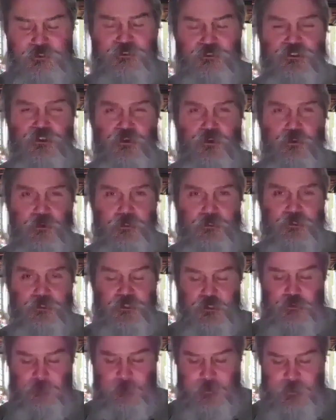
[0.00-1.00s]
nations.
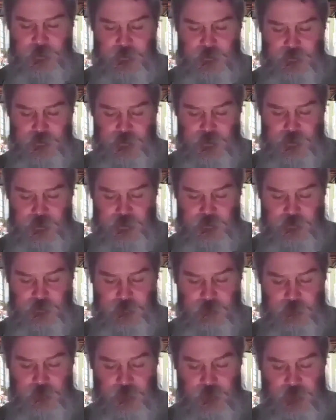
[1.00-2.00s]
A sword shall
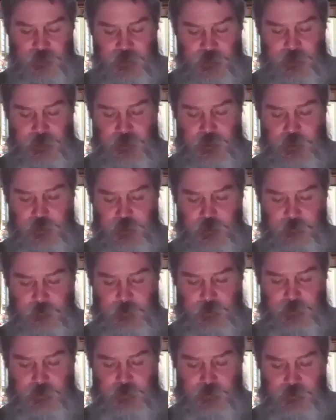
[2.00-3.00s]
pierce Egypt,
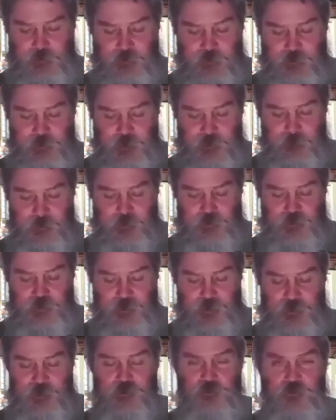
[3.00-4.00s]
and
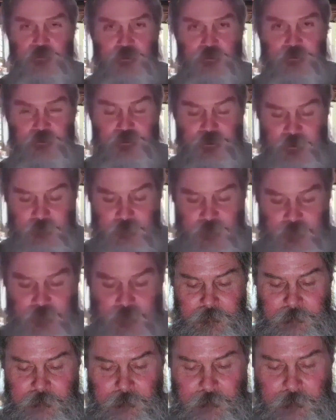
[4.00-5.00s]
Nubia shall be
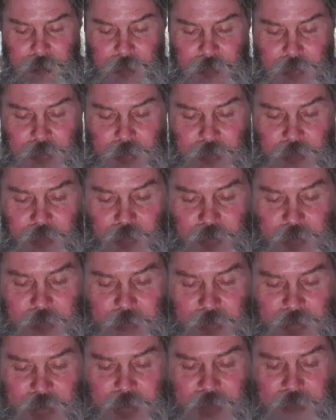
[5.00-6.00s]
seized with trembling.
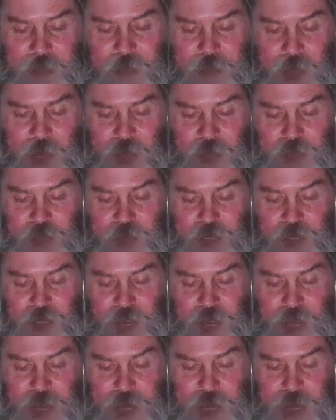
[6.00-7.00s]
When
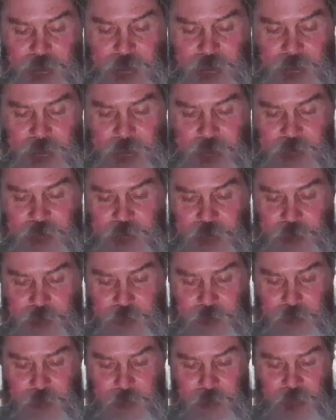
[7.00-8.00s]
men fall
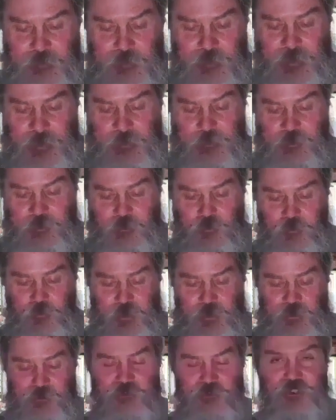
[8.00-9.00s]
slain in Egypt,
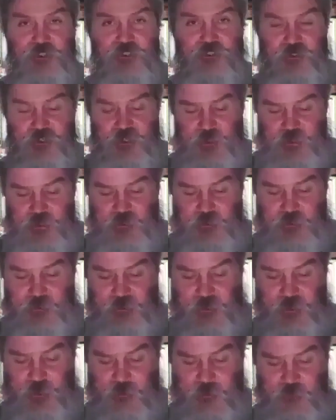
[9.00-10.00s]
and her
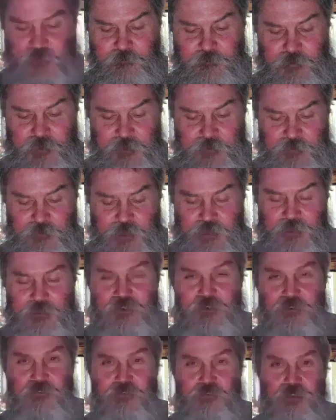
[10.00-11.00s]
wealth is seized,
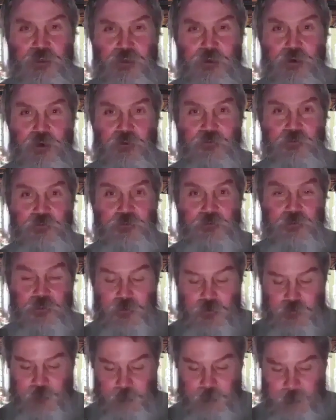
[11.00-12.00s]
and her
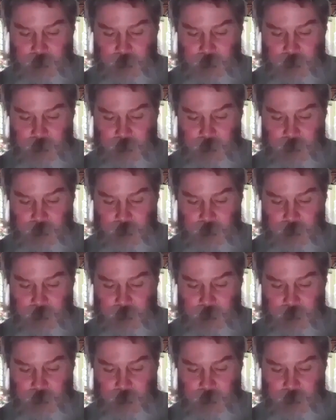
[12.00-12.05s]
foundations